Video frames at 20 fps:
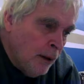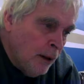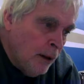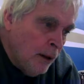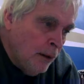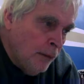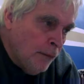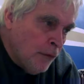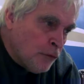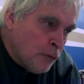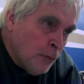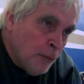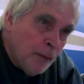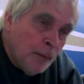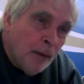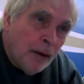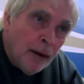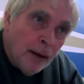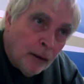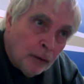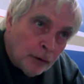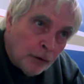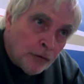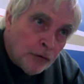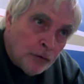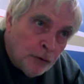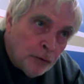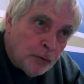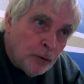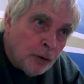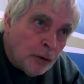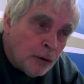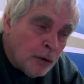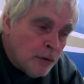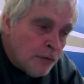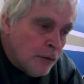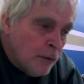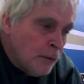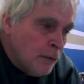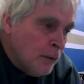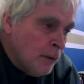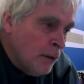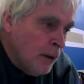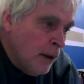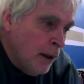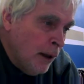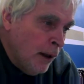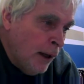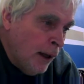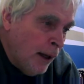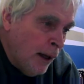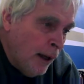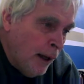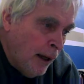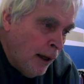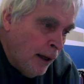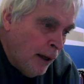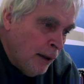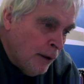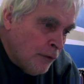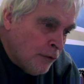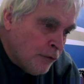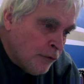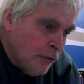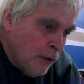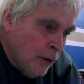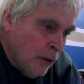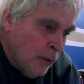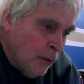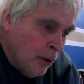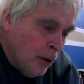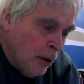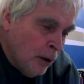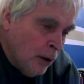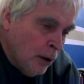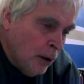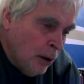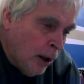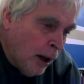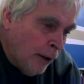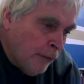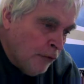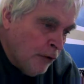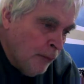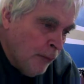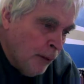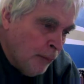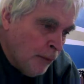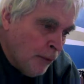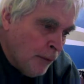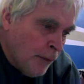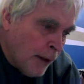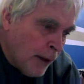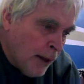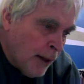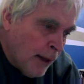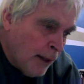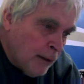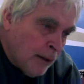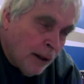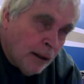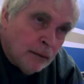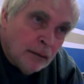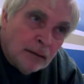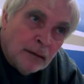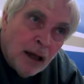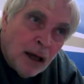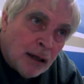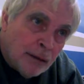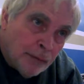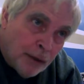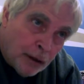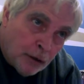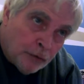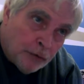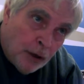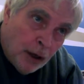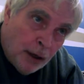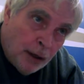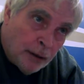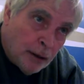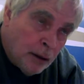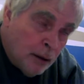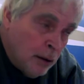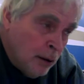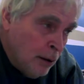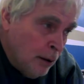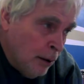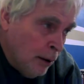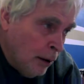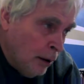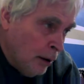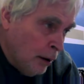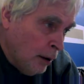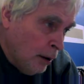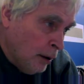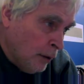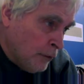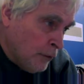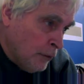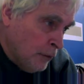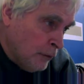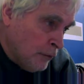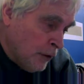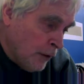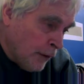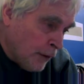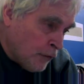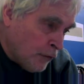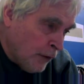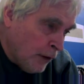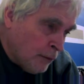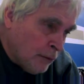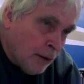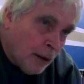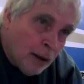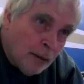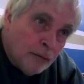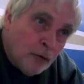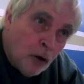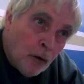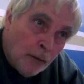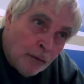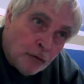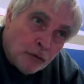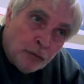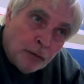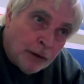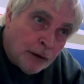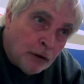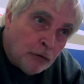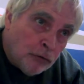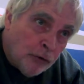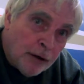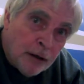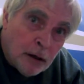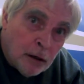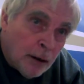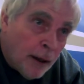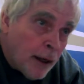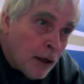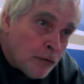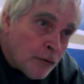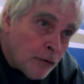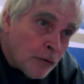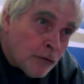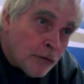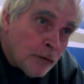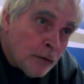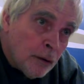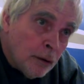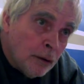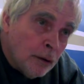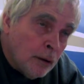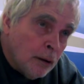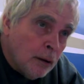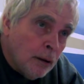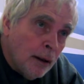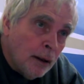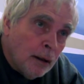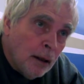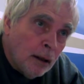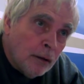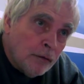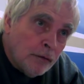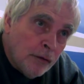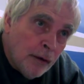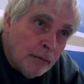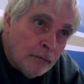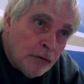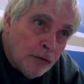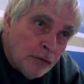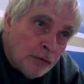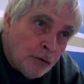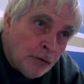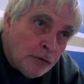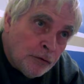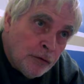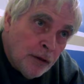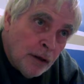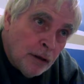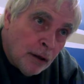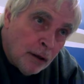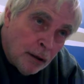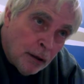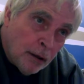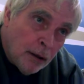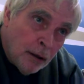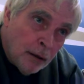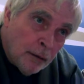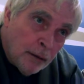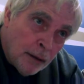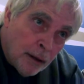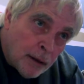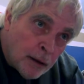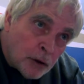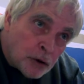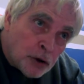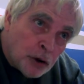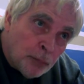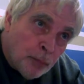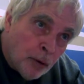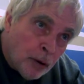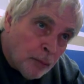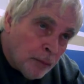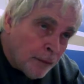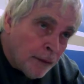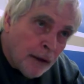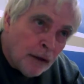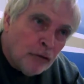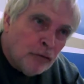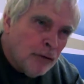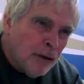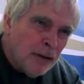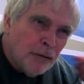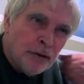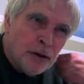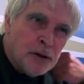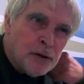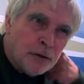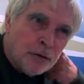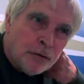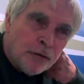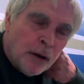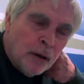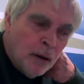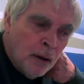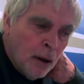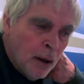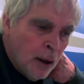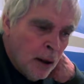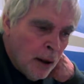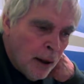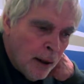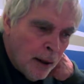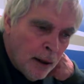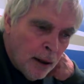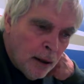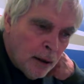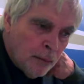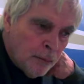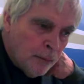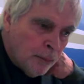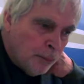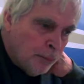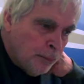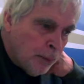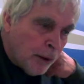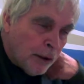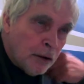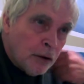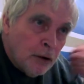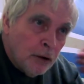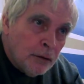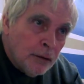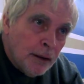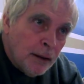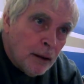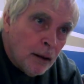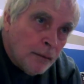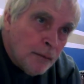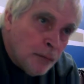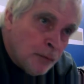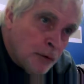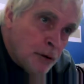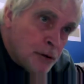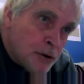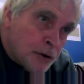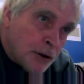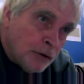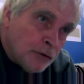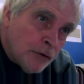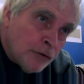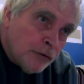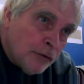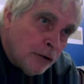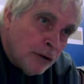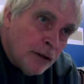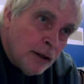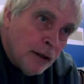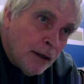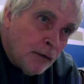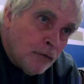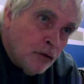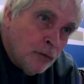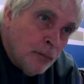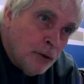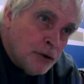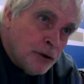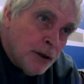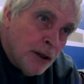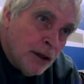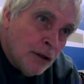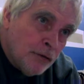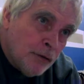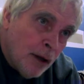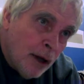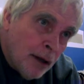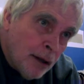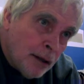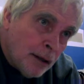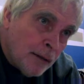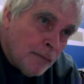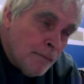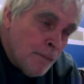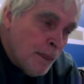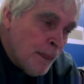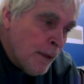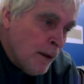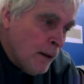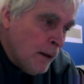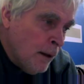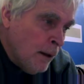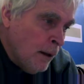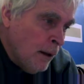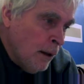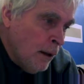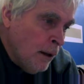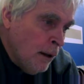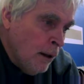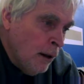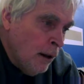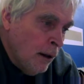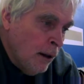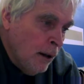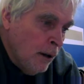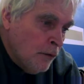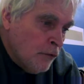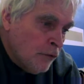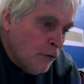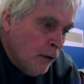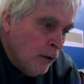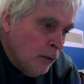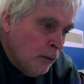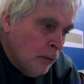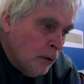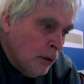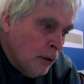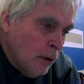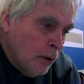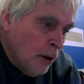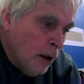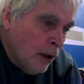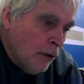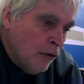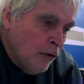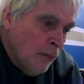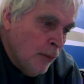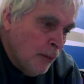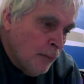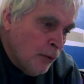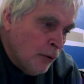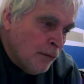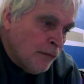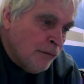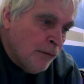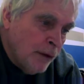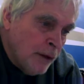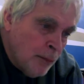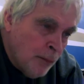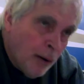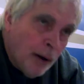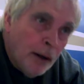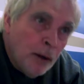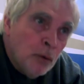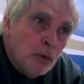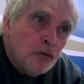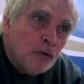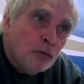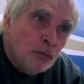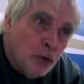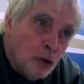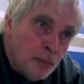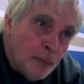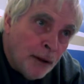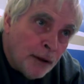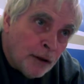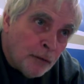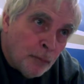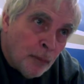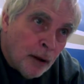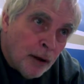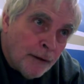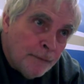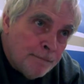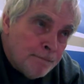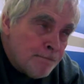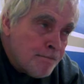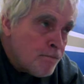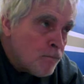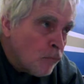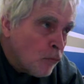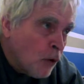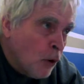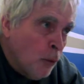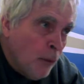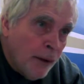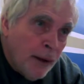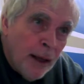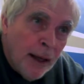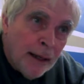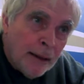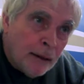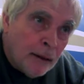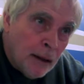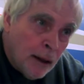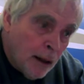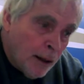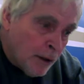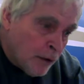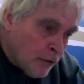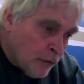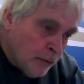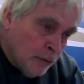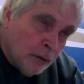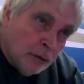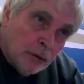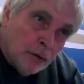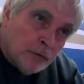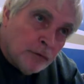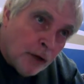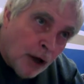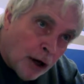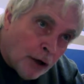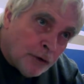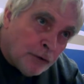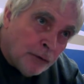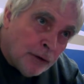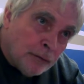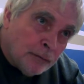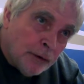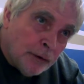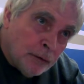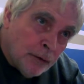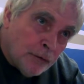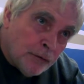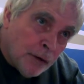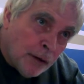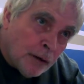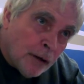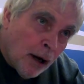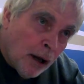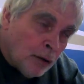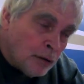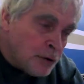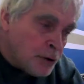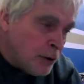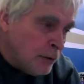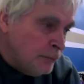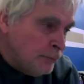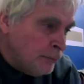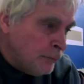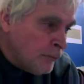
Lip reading: And this would be my eldest two daughters. And so I remember that I had got a lot of anxiety to the extent that I'd go to these really great classes at San Francisco State in the English department. They had great teachers, but I couldn't get on the bridge. I just started getting too much anxiety. And so I remember a friend of mine who was a roommate of mine who went ahead and got his doctorate in psychology.